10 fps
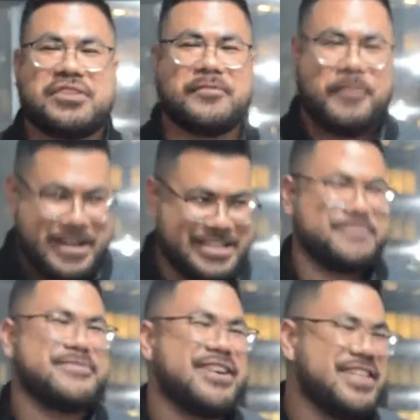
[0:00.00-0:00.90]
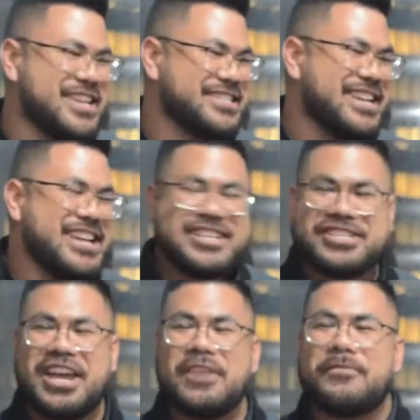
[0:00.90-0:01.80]
confronted me on this,
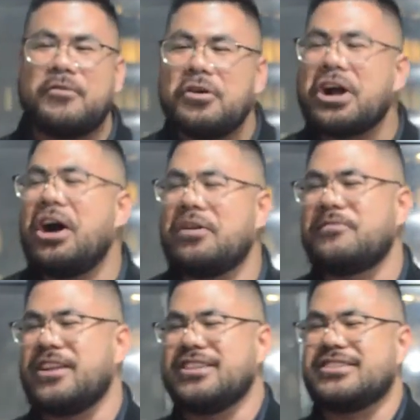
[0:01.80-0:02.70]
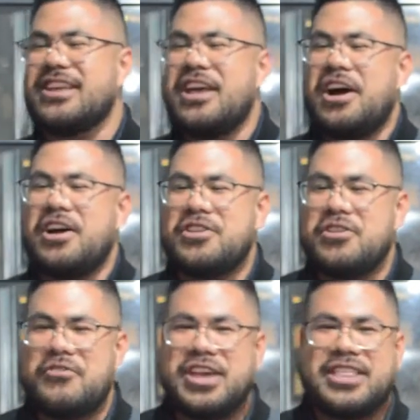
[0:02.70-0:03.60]
she had full confidence uh,
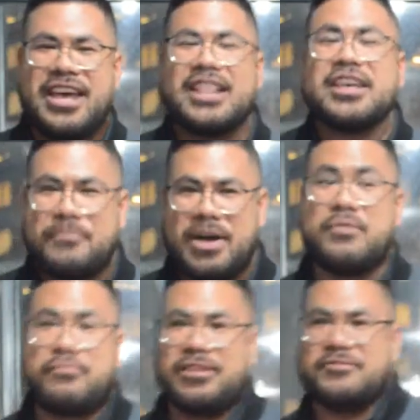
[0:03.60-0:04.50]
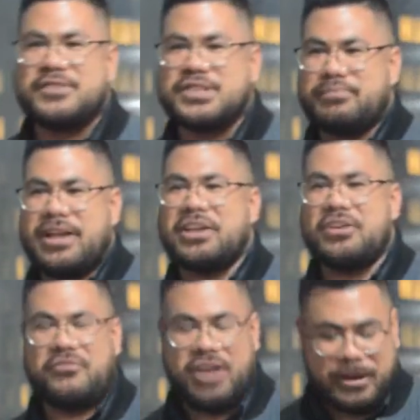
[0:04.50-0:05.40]
knowing that my umbrella was black
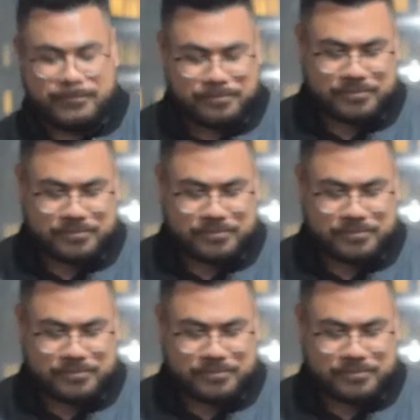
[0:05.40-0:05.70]
and gray.